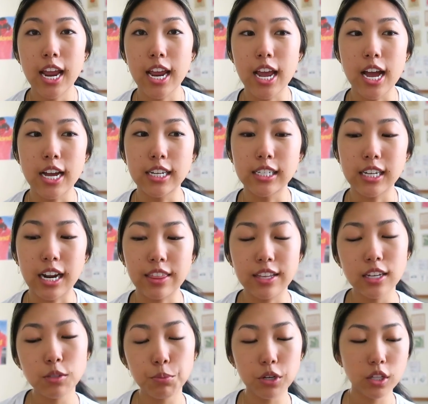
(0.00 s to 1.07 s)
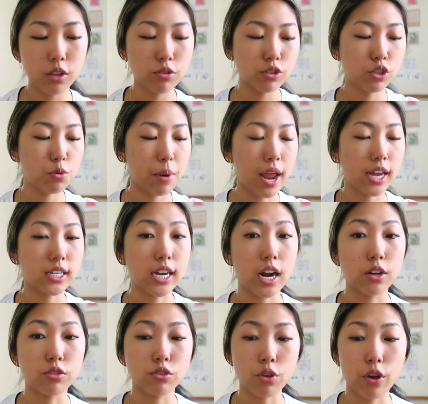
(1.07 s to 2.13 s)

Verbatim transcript: and I think it's pretty close to Japantown.